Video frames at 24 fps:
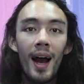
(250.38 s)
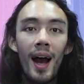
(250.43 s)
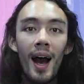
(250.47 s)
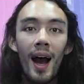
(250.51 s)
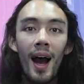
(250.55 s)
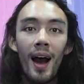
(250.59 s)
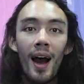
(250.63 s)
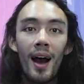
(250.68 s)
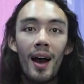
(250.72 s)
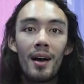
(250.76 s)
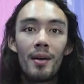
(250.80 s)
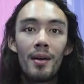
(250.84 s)

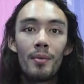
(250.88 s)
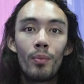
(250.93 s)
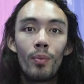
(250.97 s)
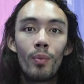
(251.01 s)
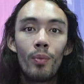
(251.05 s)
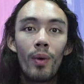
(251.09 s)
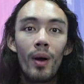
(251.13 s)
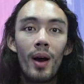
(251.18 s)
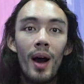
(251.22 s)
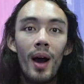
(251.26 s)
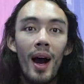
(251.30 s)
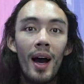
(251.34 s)

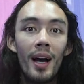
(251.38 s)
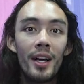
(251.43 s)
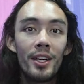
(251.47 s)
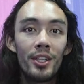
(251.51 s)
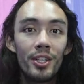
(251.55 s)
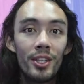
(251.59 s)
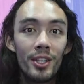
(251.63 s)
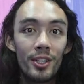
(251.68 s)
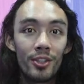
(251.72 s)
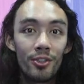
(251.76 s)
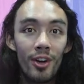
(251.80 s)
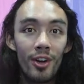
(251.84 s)
I
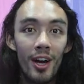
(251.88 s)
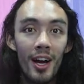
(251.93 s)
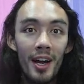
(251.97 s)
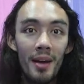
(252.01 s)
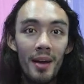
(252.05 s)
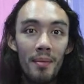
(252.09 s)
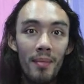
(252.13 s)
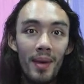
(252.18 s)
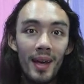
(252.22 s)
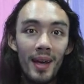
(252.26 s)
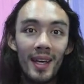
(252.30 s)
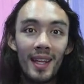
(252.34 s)
shall try
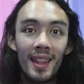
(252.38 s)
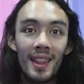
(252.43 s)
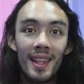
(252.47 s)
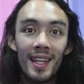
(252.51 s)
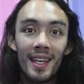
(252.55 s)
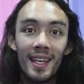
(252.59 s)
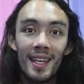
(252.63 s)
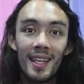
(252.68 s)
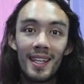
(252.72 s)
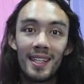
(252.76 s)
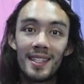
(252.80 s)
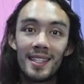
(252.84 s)
and make
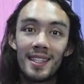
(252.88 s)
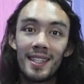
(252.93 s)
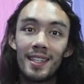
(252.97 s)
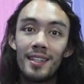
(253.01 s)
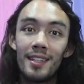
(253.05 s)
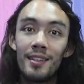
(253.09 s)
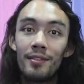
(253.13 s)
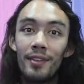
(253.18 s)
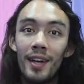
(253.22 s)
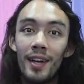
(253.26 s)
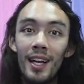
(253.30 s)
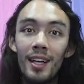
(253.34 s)
these
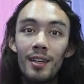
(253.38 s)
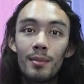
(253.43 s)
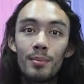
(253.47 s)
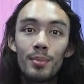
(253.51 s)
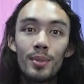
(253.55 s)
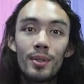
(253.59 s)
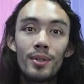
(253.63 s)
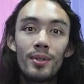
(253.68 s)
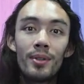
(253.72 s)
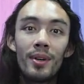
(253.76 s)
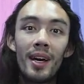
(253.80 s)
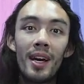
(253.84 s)

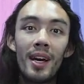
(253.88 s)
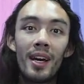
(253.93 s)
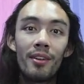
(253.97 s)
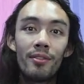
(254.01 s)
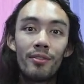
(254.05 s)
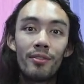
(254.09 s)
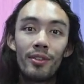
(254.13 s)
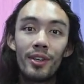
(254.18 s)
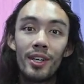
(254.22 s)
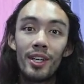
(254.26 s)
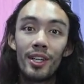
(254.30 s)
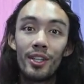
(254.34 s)
available
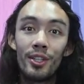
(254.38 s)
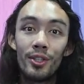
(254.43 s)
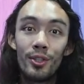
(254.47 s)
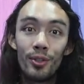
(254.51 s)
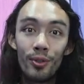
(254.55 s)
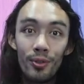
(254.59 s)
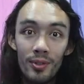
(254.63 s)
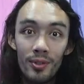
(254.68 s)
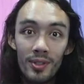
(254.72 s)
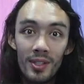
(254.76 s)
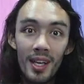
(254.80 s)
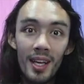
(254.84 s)
every
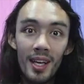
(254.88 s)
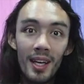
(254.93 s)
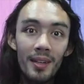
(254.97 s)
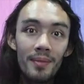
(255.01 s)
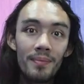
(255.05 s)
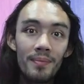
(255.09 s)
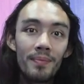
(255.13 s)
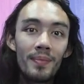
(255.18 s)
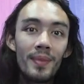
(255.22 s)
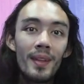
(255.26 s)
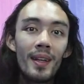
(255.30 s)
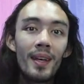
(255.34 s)

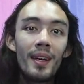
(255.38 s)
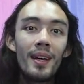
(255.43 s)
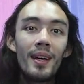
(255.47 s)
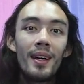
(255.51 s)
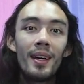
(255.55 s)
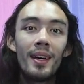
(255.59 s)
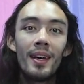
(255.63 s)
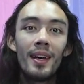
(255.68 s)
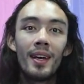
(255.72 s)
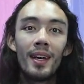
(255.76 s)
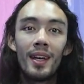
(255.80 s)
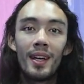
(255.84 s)
Tuesday
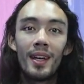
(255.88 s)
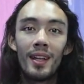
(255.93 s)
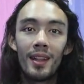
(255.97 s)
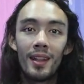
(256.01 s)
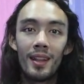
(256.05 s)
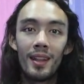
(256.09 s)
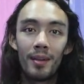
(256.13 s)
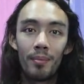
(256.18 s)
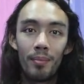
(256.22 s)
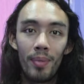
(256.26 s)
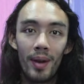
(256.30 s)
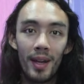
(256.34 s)
in
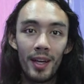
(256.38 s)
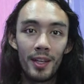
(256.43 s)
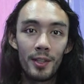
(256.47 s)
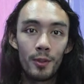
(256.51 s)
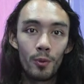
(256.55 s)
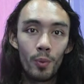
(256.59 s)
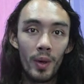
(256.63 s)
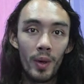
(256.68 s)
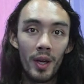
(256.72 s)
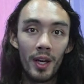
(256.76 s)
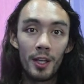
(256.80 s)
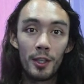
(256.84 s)
the
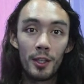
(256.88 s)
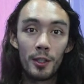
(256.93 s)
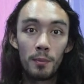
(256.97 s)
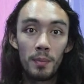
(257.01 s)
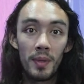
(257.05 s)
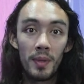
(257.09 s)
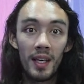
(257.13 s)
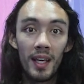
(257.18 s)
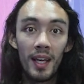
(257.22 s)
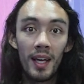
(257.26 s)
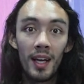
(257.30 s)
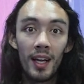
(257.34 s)
place where
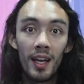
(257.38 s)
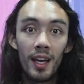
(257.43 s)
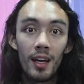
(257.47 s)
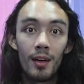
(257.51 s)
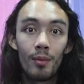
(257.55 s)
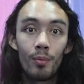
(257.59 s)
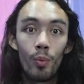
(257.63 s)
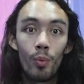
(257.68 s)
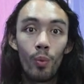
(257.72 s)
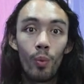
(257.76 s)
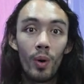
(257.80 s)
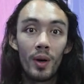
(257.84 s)
Speaking
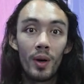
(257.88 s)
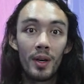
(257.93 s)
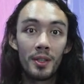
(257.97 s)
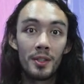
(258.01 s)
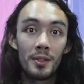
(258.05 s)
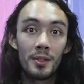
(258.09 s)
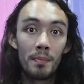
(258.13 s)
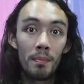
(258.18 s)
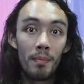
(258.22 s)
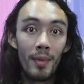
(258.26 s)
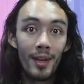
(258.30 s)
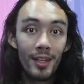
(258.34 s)
Club
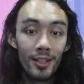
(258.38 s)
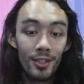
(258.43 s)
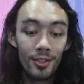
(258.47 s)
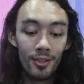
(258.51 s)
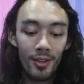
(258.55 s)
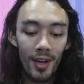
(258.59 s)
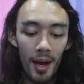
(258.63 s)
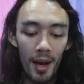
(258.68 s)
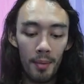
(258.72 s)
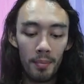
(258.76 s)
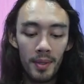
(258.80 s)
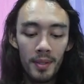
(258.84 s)
was meant
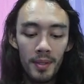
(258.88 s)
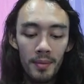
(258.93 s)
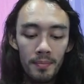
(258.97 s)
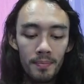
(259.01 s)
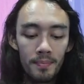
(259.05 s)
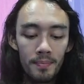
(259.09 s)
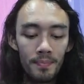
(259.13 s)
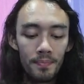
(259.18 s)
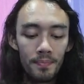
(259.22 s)
to happen.